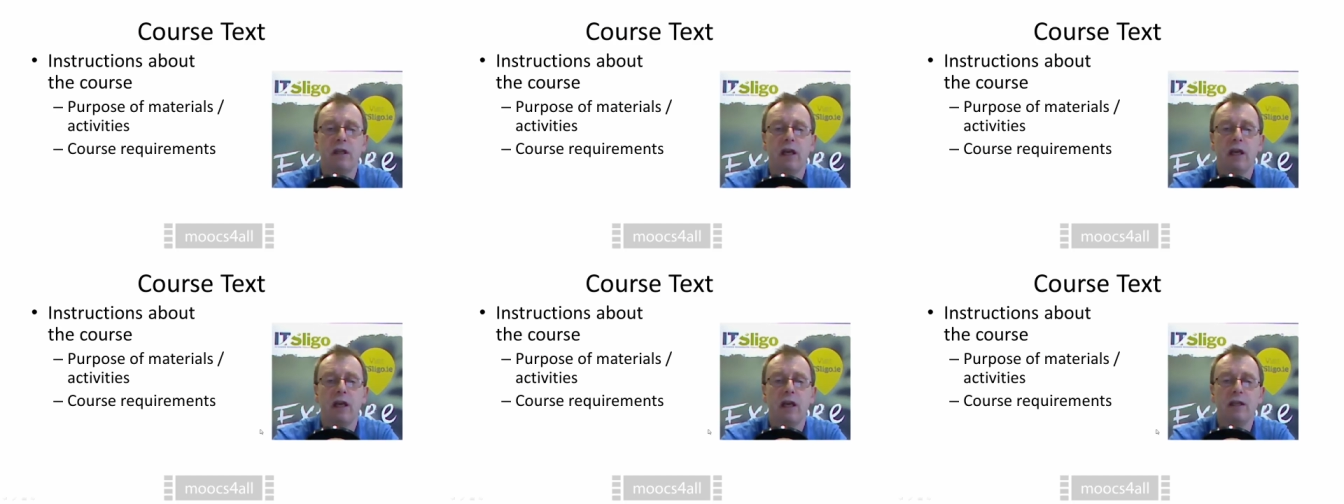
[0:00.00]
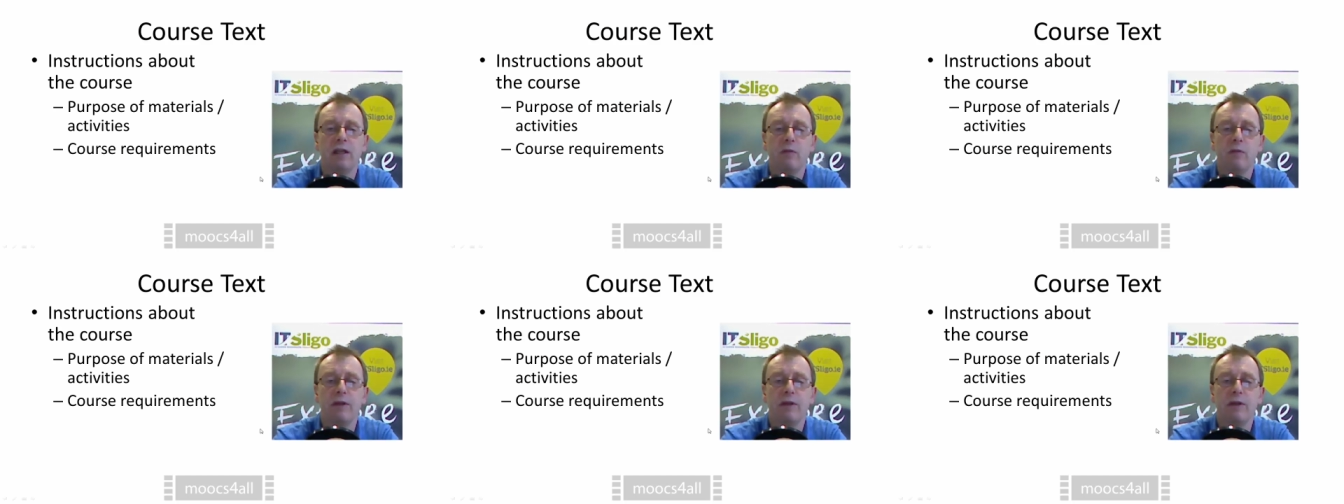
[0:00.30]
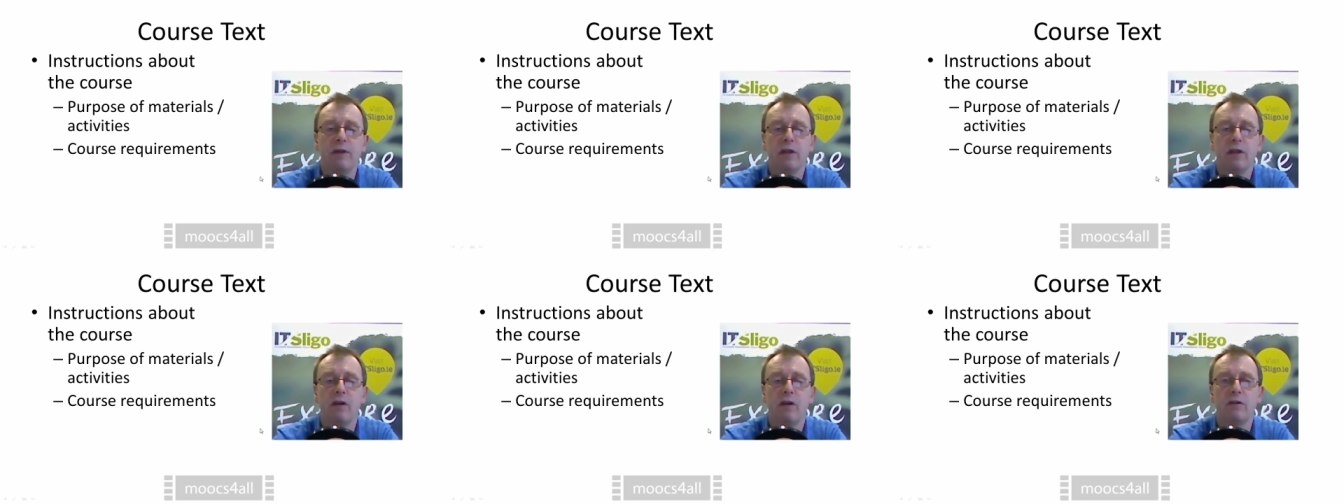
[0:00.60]
as they
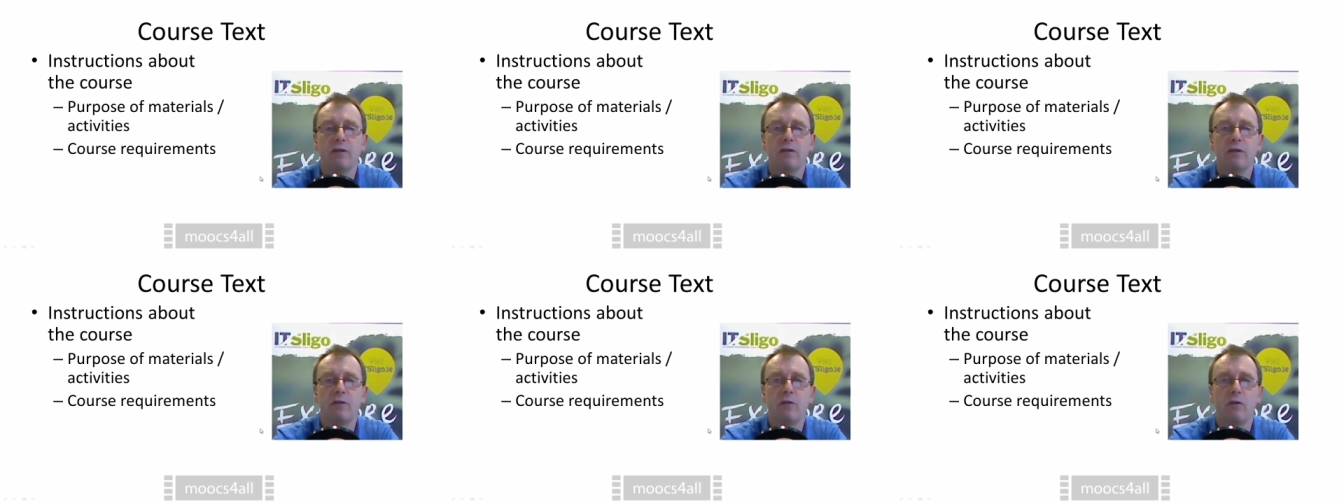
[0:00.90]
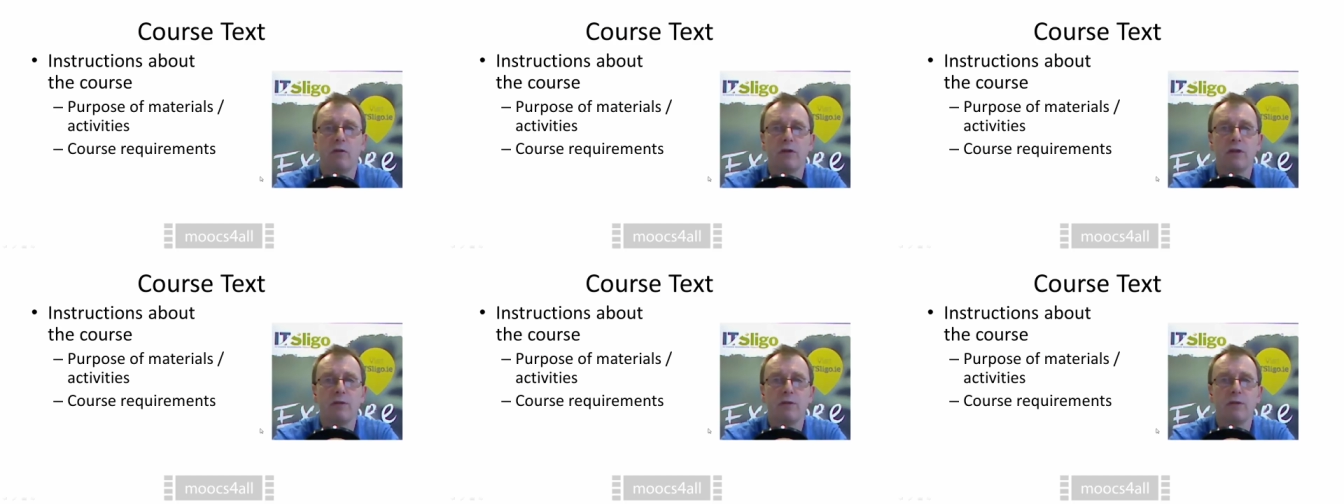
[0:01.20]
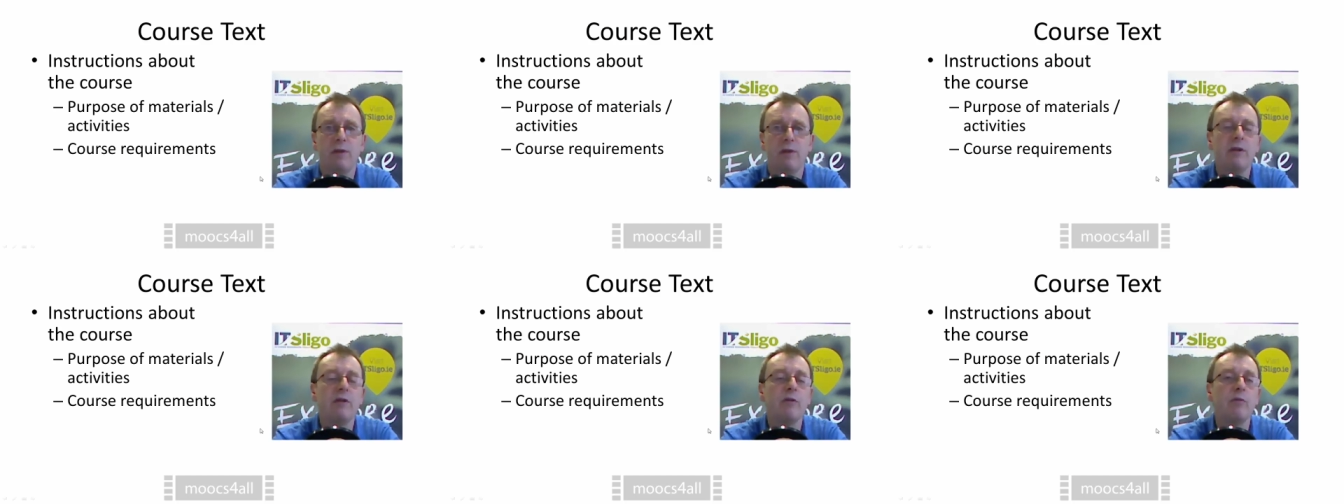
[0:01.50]
went along in the course,
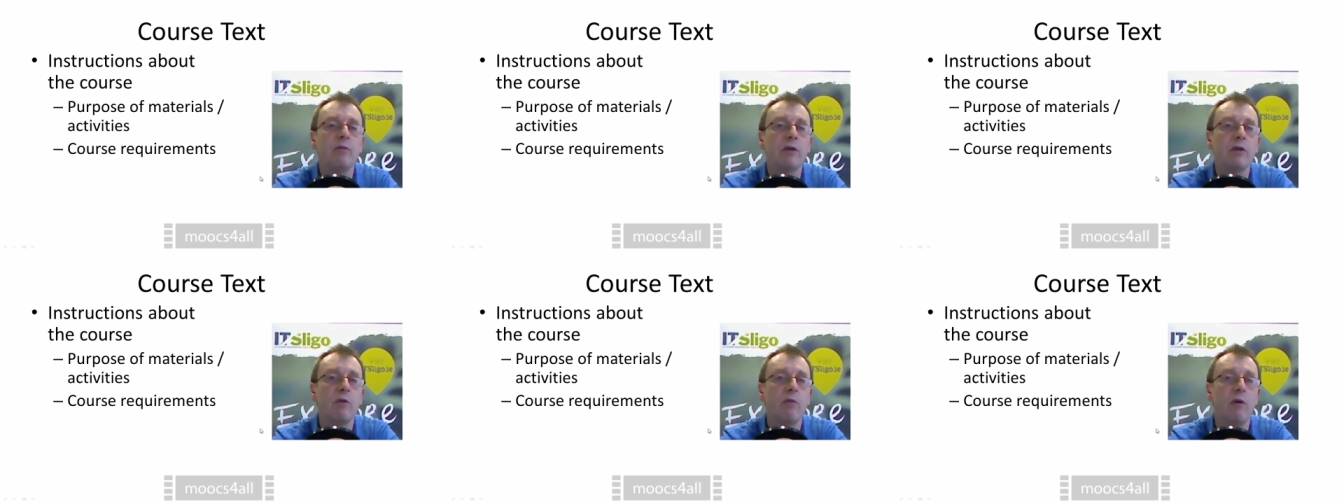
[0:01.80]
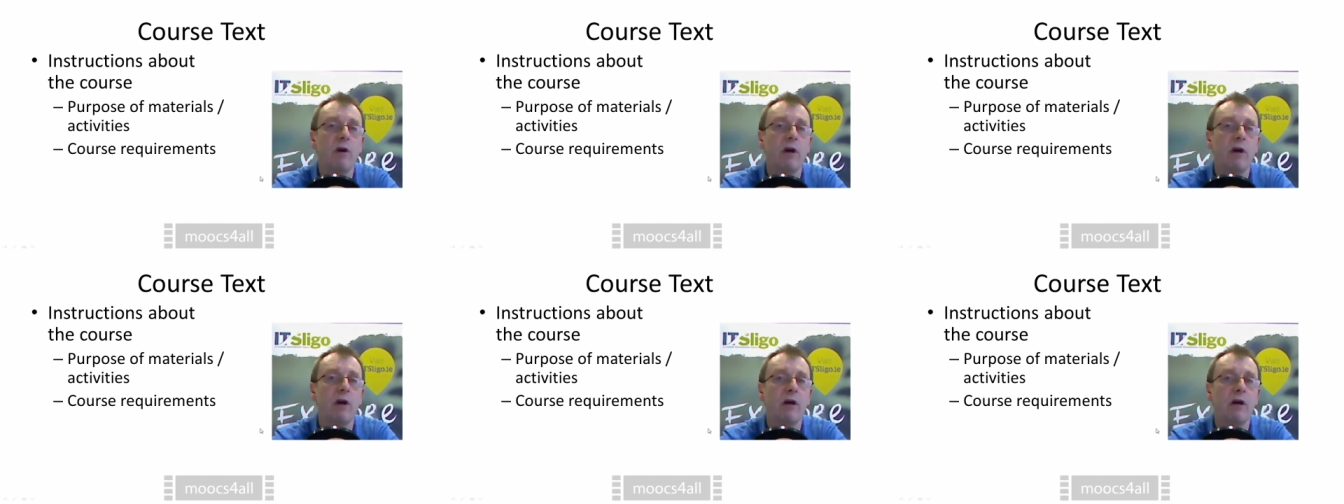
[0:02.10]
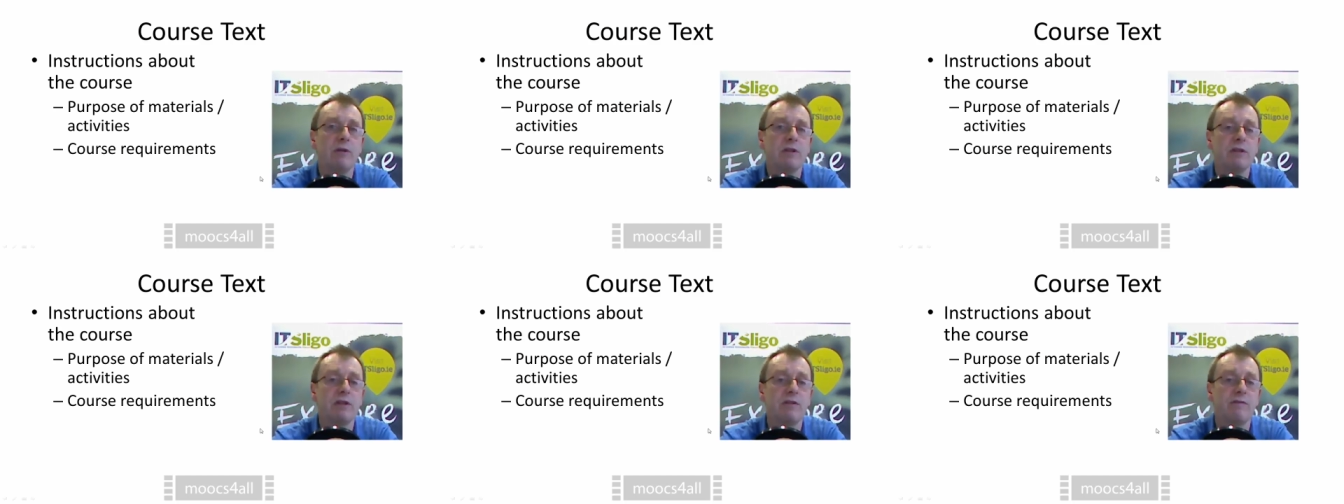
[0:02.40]
maybe the
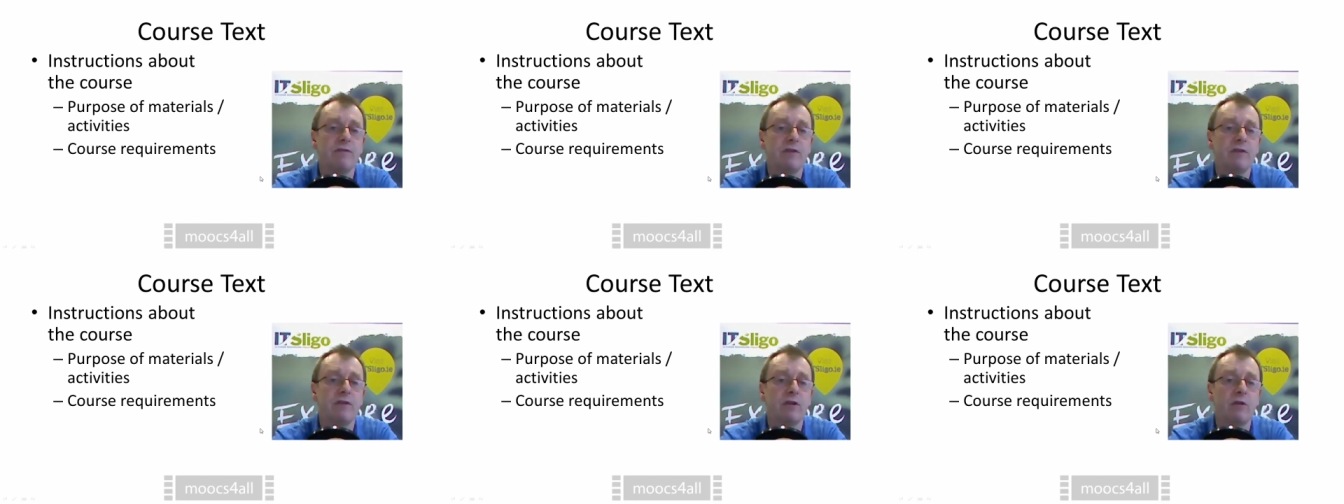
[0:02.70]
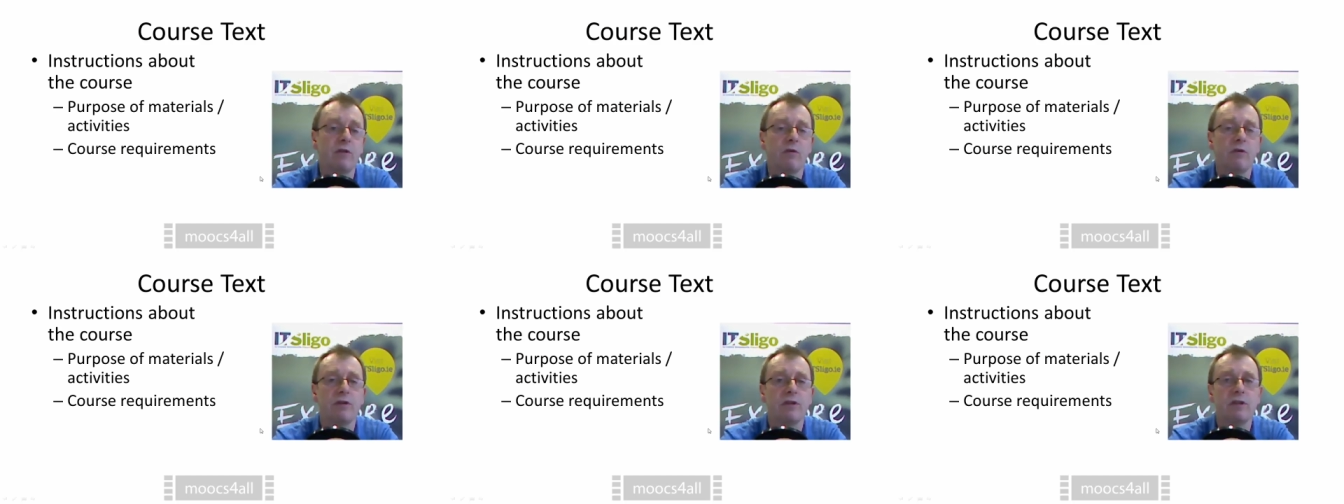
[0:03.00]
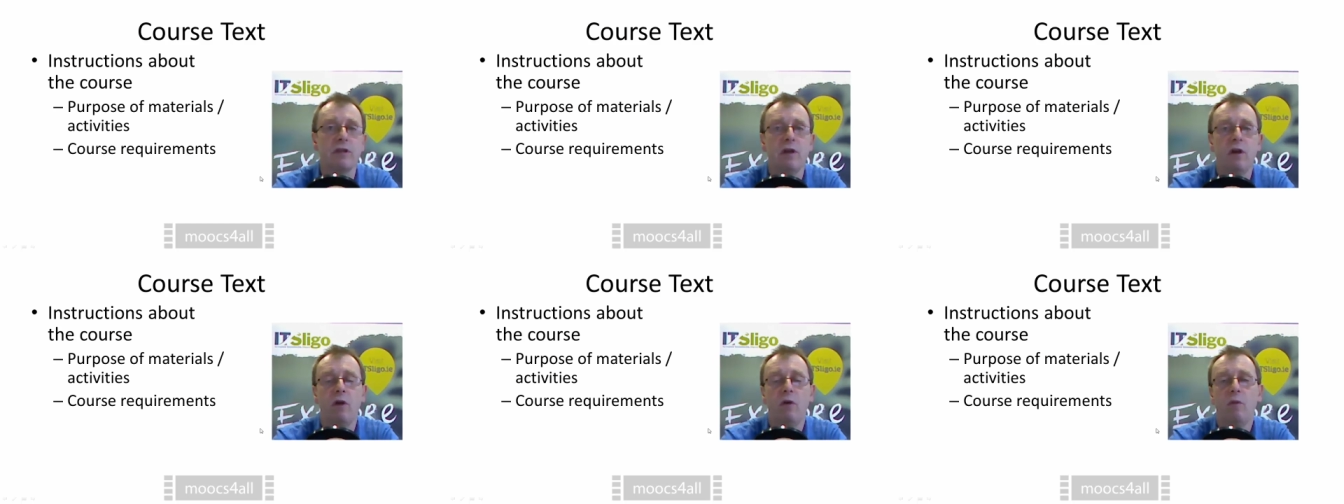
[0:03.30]
requirements of the
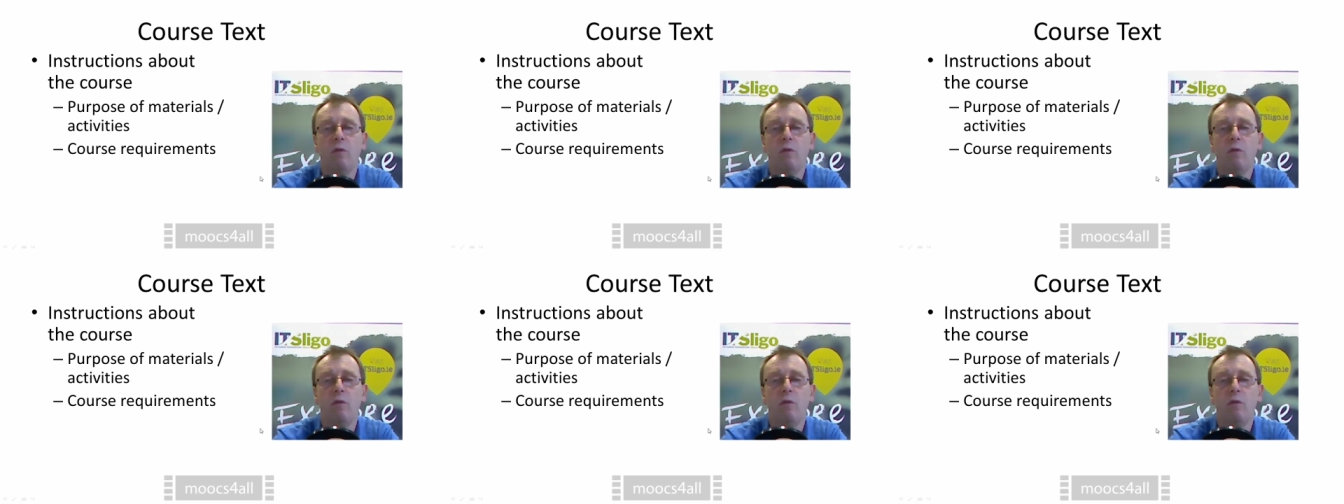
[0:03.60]
course,